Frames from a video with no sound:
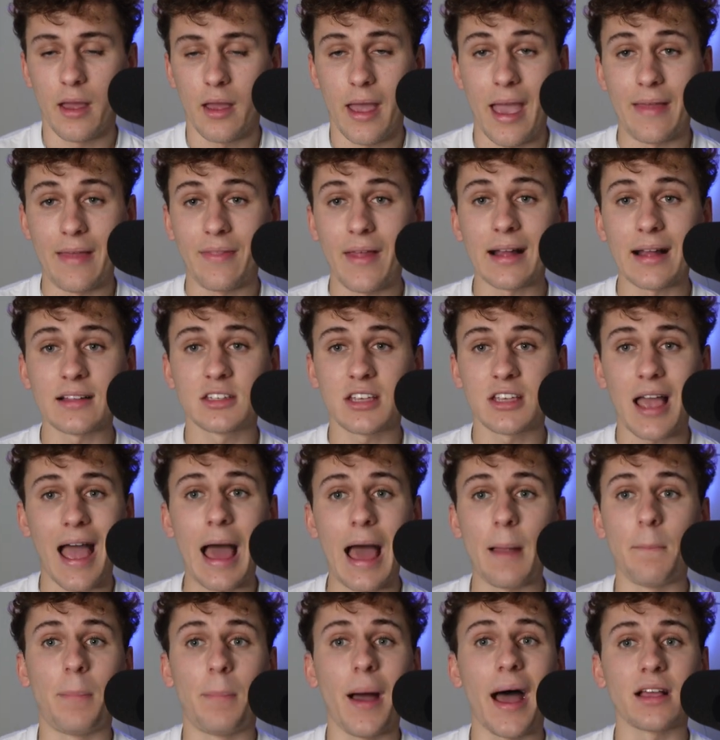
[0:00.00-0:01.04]
And that's
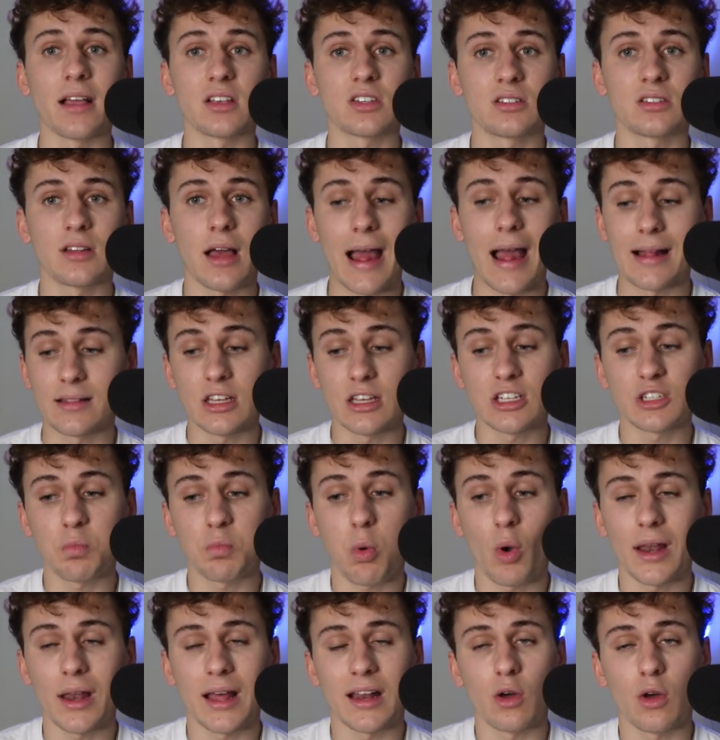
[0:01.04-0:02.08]
at best. At this
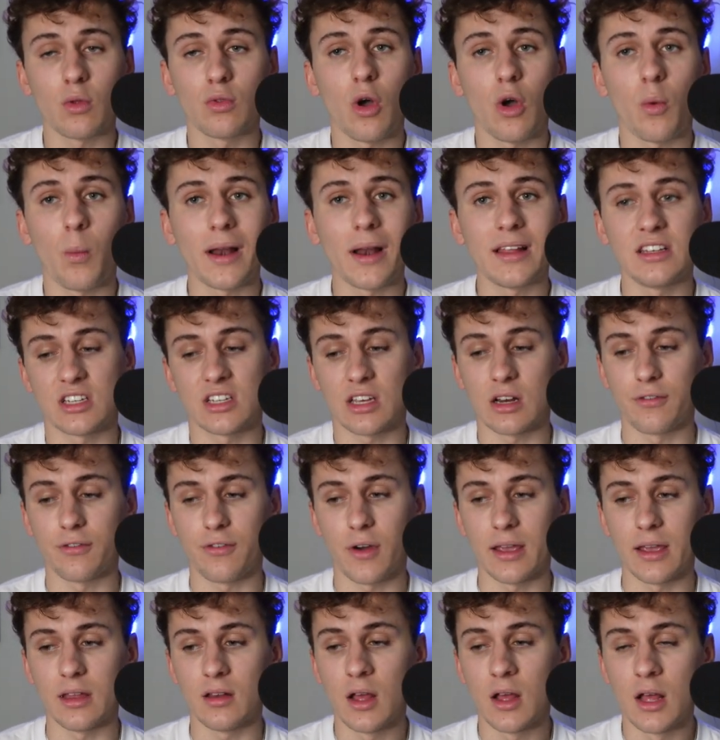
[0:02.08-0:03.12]
point, I don't know when he's going to
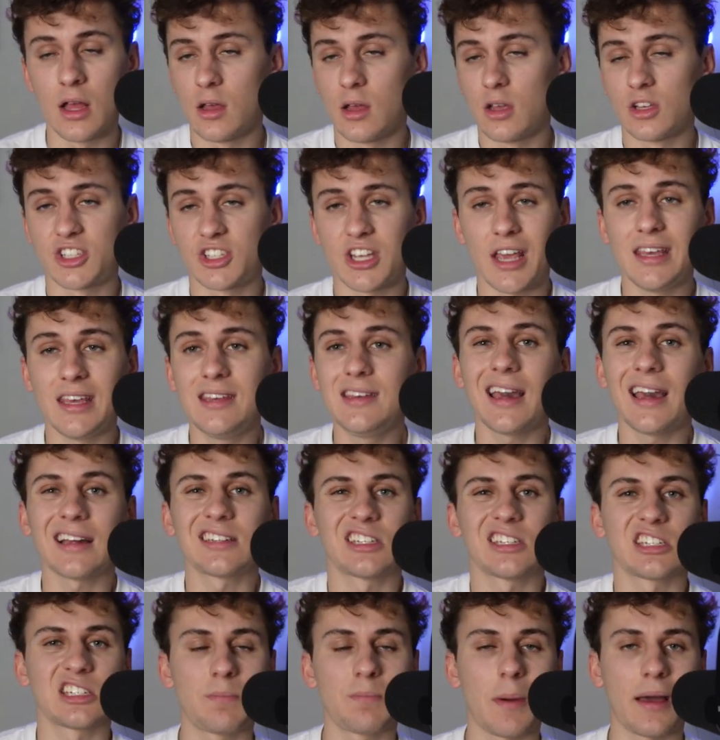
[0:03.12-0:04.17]
fight. Say he
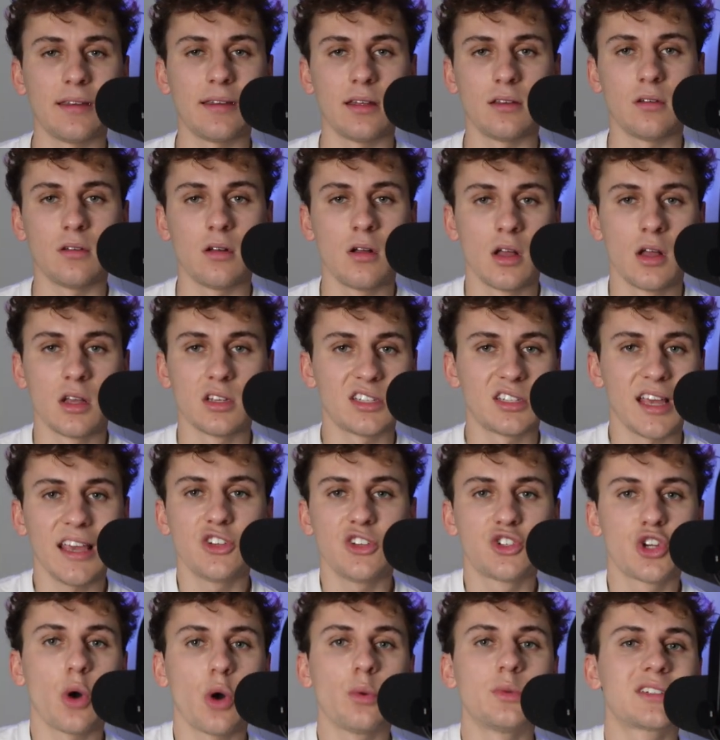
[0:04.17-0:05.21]
gets suspended. Say
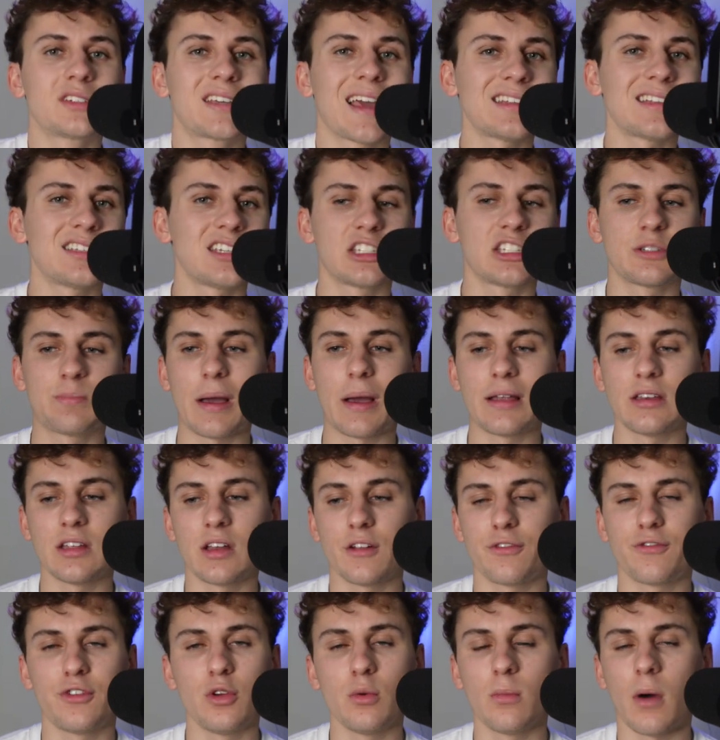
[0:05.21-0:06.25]
Jones gets suspended
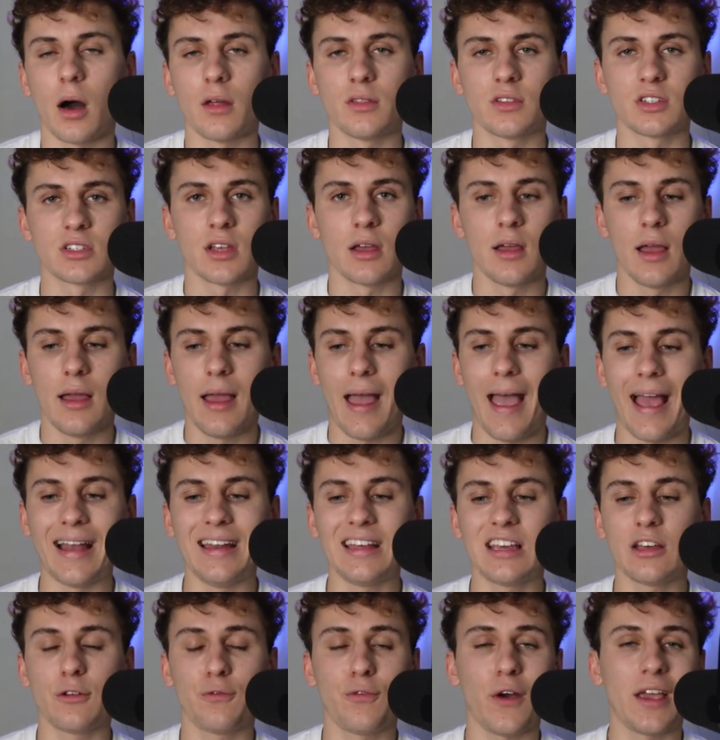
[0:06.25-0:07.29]
a few months. And
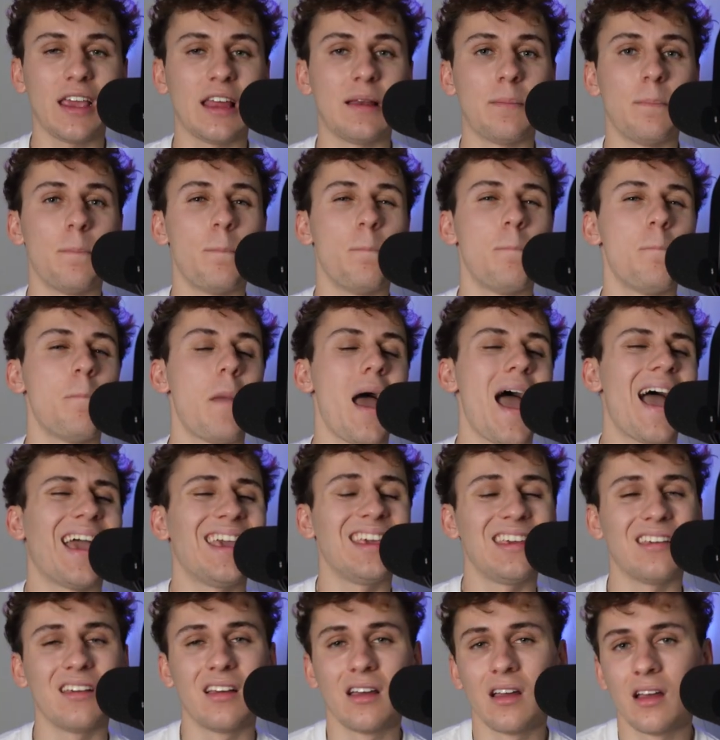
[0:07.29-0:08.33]
he could fight in
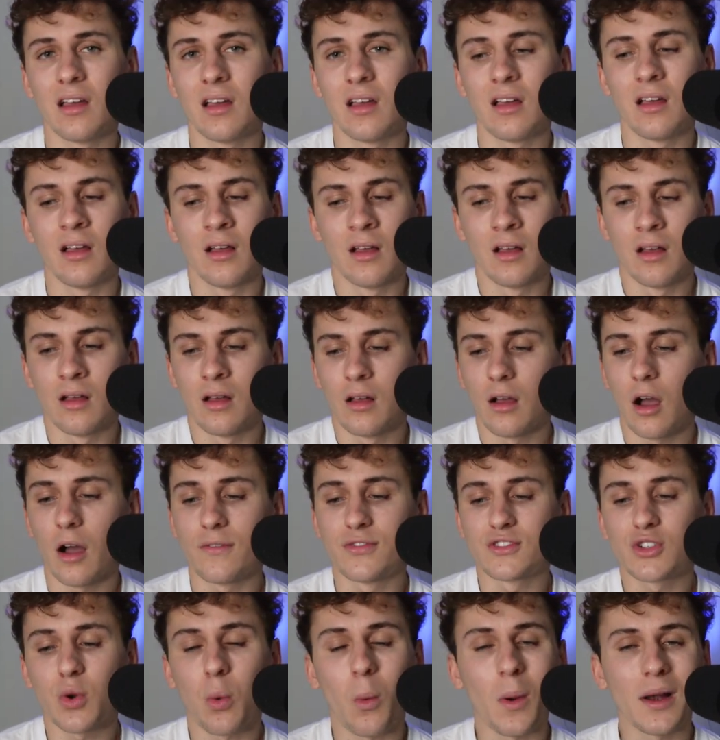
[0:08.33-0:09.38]
May
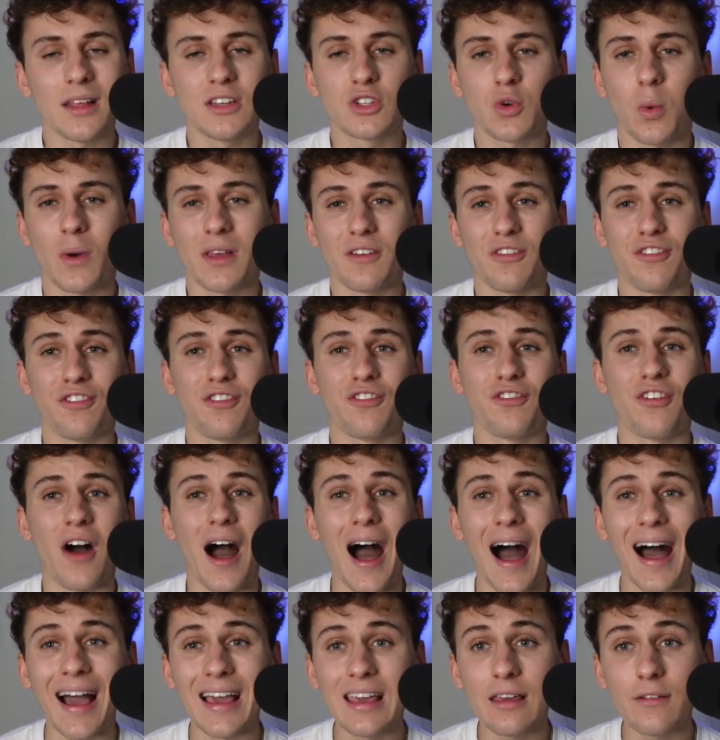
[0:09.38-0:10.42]
of
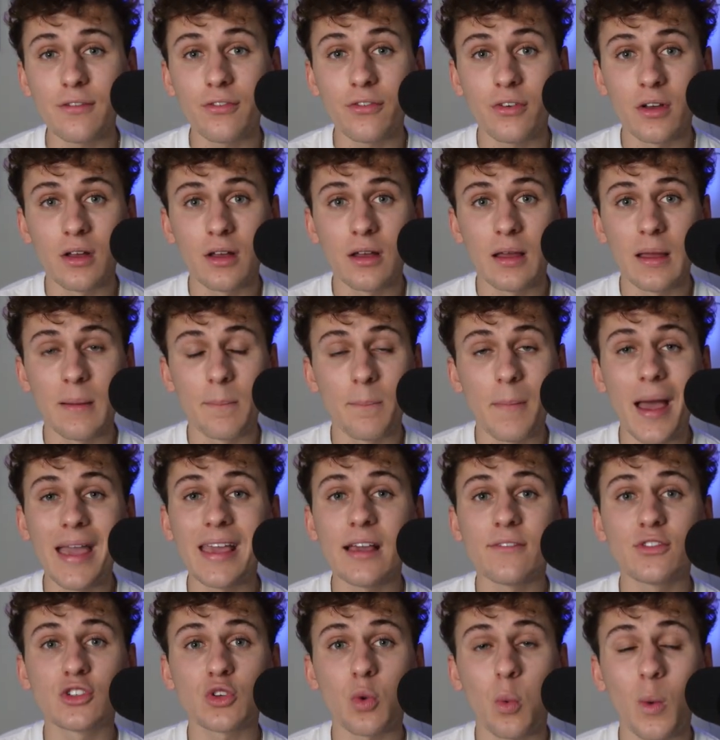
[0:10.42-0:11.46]
2025? May
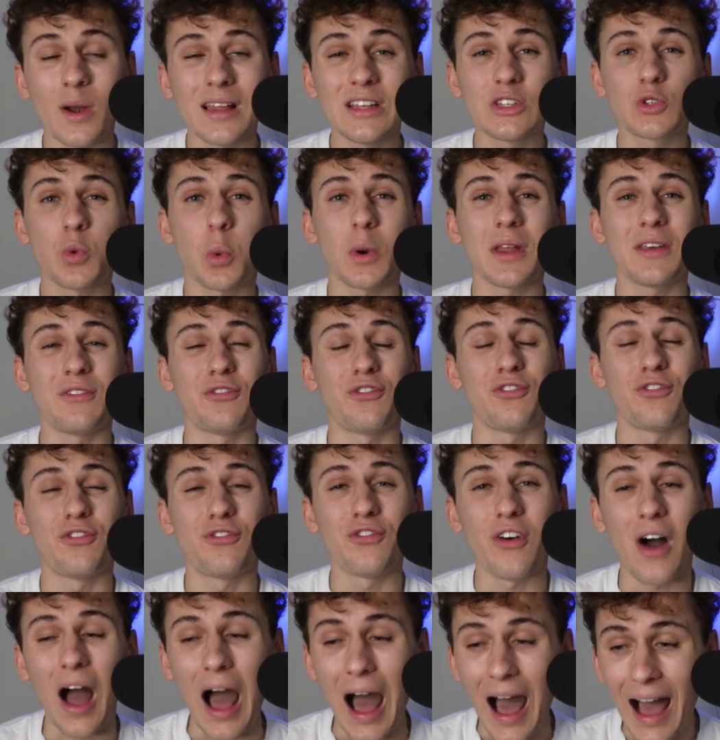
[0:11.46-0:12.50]
of
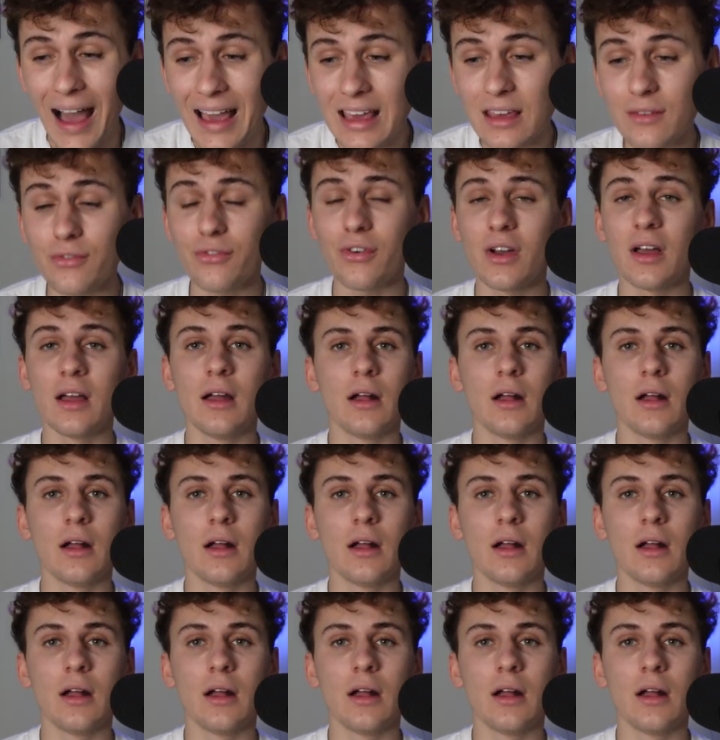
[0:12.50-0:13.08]
2025?